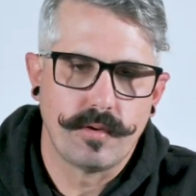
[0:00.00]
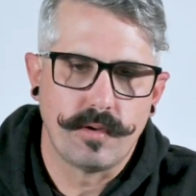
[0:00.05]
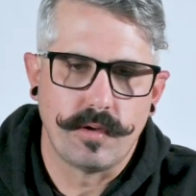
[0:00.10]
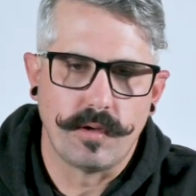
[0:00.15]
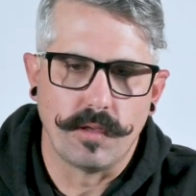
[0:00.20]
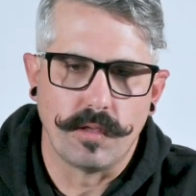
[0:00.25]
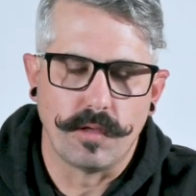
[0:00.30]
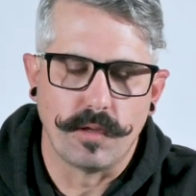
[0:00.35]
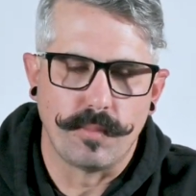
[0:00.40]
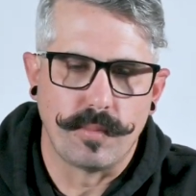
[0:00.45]

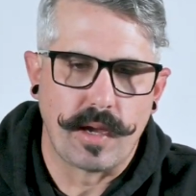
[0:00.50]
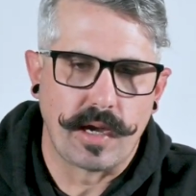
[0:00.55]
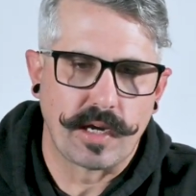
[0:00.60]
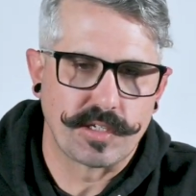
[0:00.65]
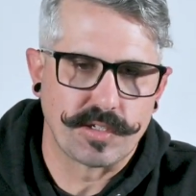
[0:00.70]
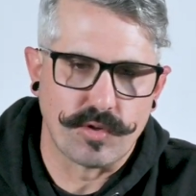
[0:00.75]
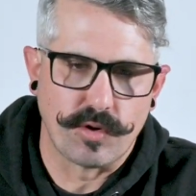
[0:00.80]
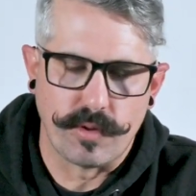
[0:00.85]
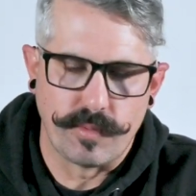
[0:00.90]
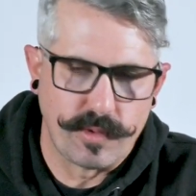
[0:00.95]
And a little
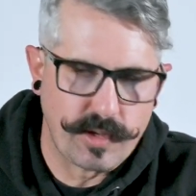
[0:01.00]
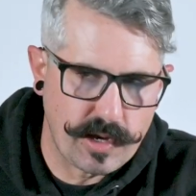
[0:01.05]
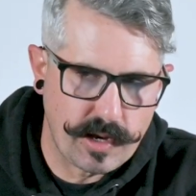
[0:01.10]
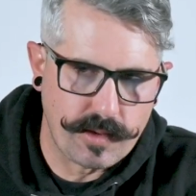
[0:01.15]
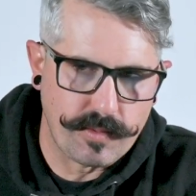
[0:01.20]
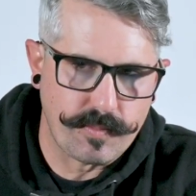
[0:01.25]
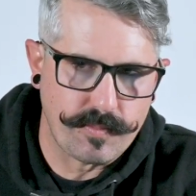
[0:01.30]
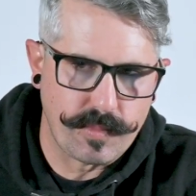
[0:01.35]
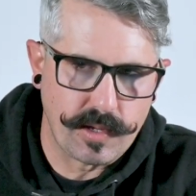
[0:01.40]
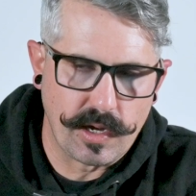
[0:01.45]
backstory
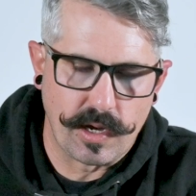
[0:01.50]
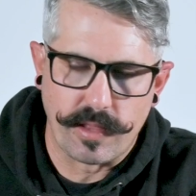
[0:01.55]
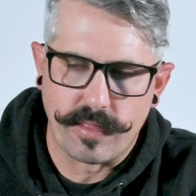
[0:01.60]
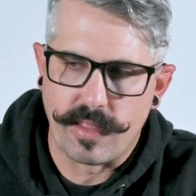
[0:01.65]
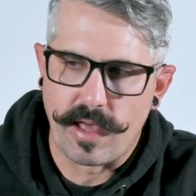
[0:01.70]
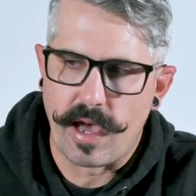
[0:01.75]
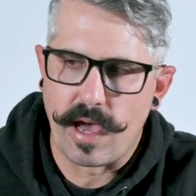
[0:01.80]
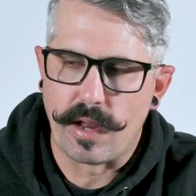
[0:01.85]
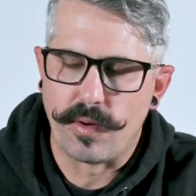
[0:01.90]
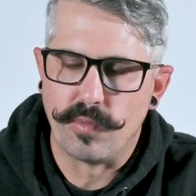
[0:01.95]
behind
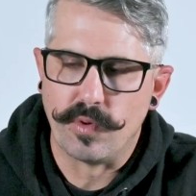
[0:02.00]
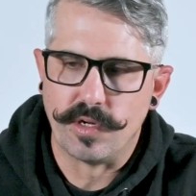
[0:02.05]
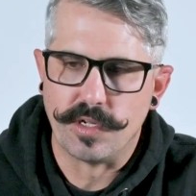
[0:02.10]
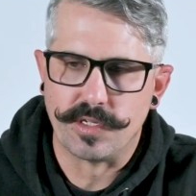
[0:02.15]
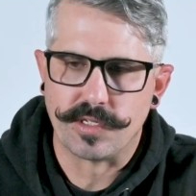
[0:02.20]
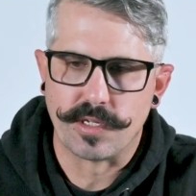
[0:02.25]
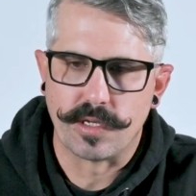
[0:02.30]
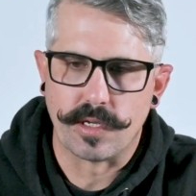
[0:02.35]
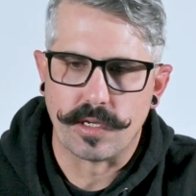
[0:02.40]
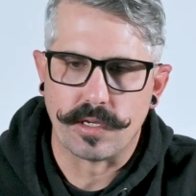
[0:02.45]
that
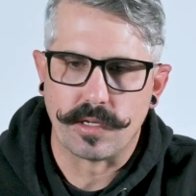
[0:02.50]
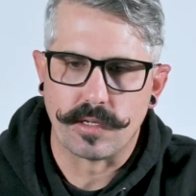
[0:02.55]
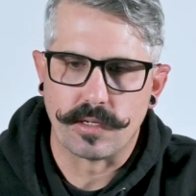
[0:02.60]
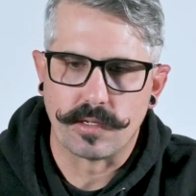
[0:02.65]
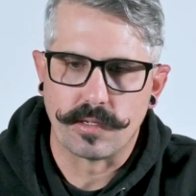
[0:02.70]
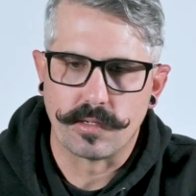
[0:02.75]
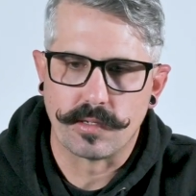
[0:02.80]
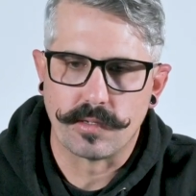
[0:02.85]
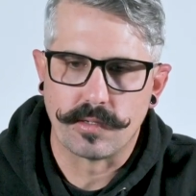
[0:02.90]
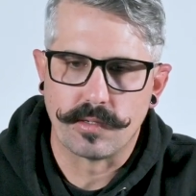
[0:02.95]
was
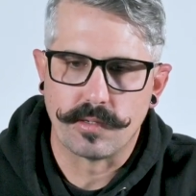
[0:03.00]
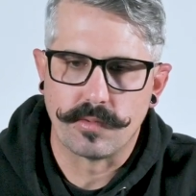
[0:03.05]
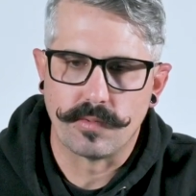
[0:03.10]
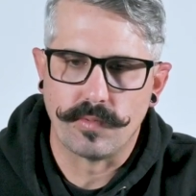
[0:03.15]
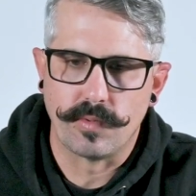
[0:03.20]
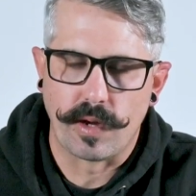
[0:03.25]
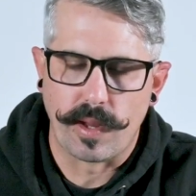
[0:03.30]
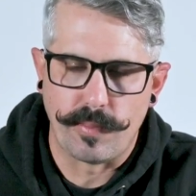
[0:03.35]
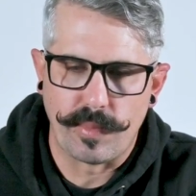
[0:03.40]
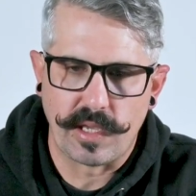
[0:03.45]

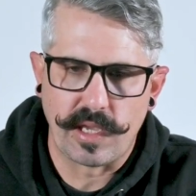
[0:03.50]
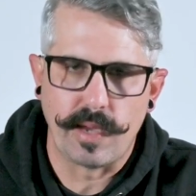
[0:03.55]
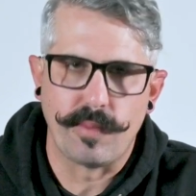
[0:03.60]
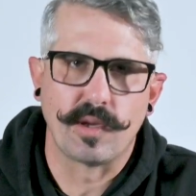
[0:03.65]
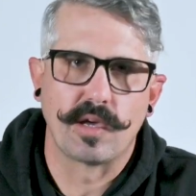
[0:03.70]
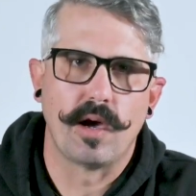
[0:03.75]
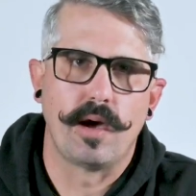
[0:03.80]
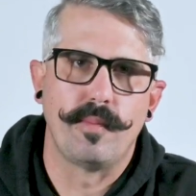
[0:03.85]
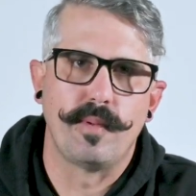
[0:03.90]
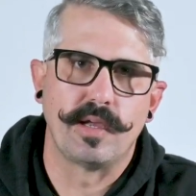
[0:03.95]
when I became a
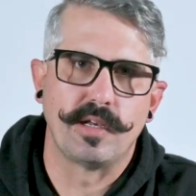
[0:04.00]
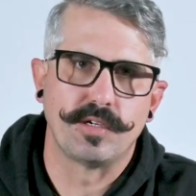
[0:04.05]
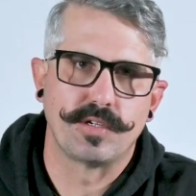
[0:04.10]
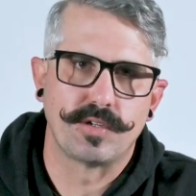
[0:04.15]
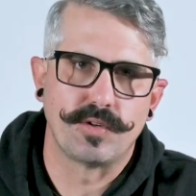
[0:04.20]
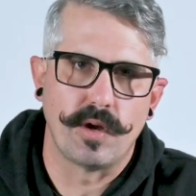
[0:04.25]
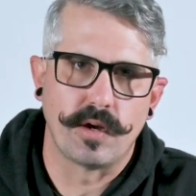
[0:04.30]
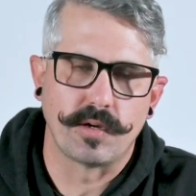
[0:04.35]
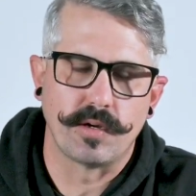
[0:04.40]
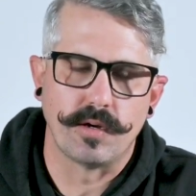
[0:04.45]
combat
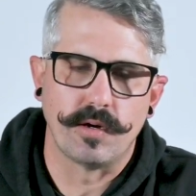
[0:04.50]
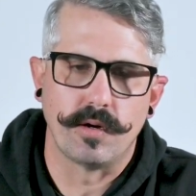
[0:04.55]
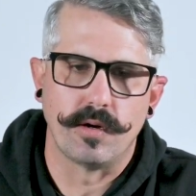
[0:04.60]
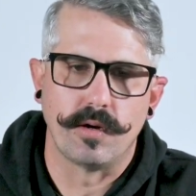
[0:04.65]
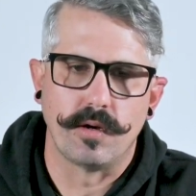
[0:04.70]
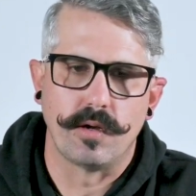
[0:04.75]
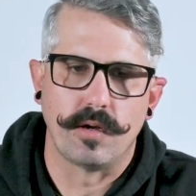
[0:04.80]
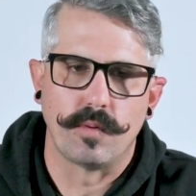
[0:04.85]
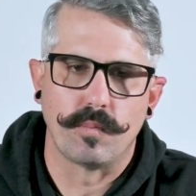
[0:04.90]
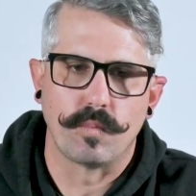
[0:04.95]

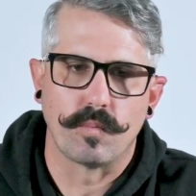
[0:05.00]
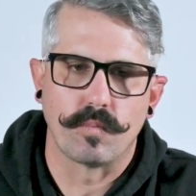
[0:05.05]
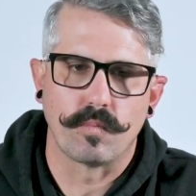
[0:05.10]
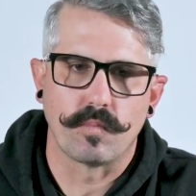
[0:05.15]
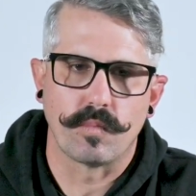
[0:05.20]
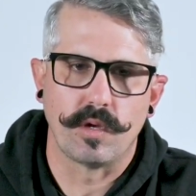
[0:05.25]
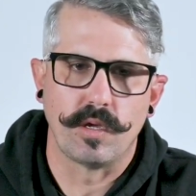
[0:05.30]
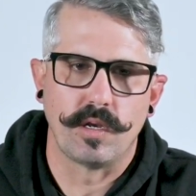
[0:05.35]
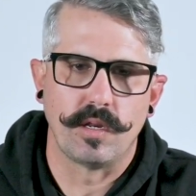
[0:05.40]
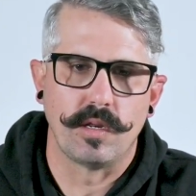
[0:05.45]
instructor,
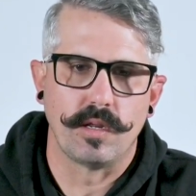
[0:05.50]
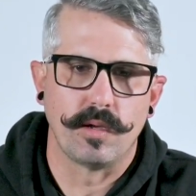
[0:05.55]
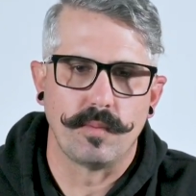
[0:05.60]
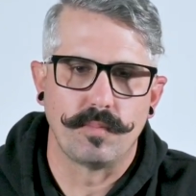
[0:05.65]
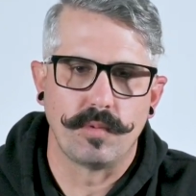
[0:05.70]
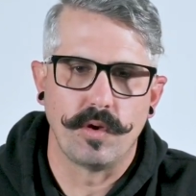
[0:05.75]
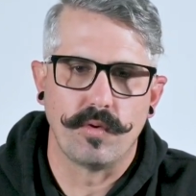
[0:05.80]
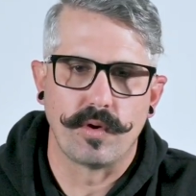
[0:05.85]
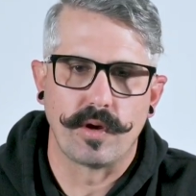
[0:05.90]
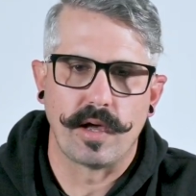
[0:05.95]
I ended
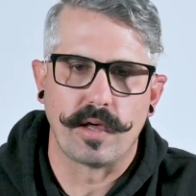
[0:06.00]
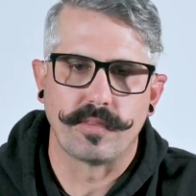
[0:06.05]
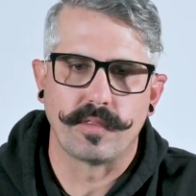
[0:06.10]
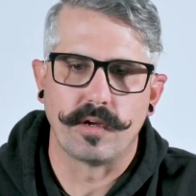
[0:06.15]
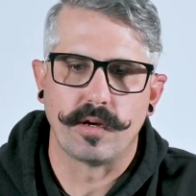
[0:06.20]
up going out